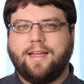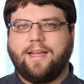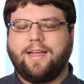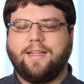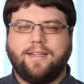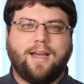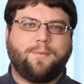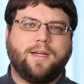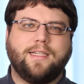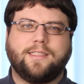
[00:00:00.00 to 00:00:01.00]
And
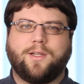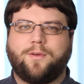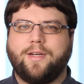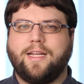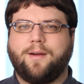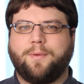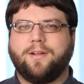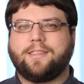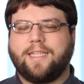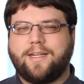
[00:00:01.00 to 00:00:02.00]
that one is already up
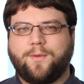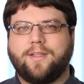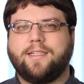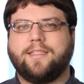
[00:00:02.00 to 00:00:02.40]
on the channel,